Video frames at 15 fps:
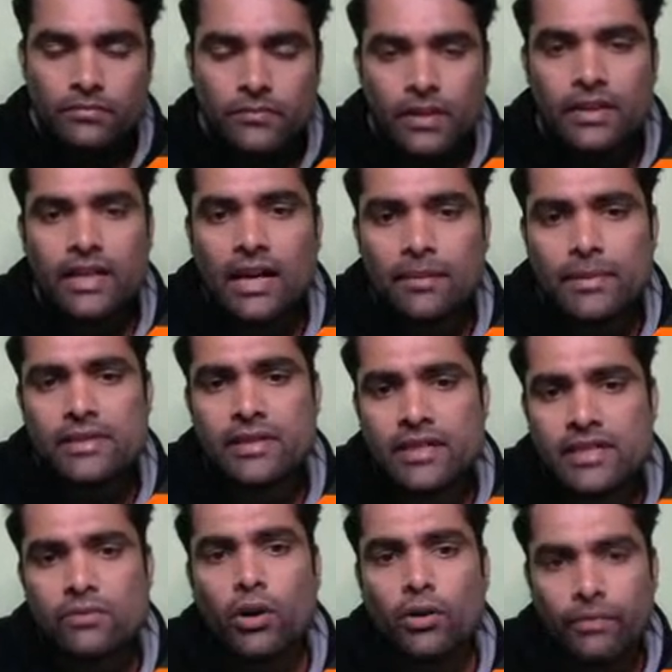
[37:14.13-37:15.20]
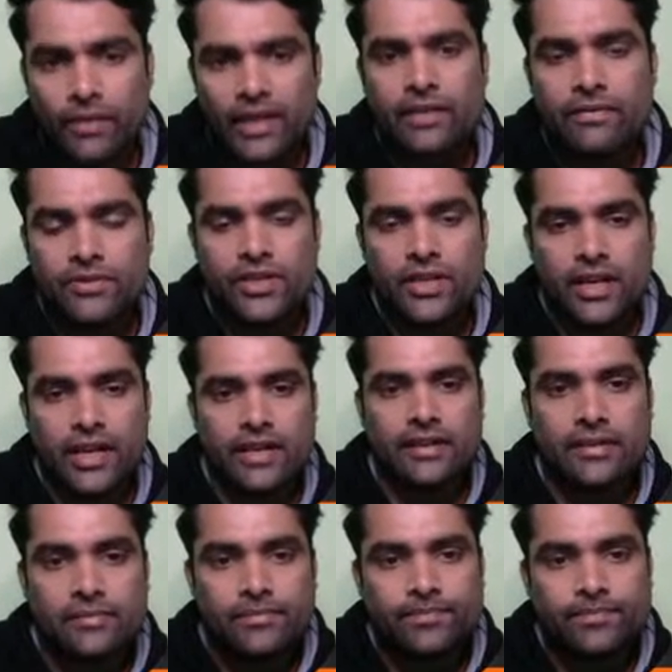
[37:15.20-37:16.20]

That means it is what, VFG, right?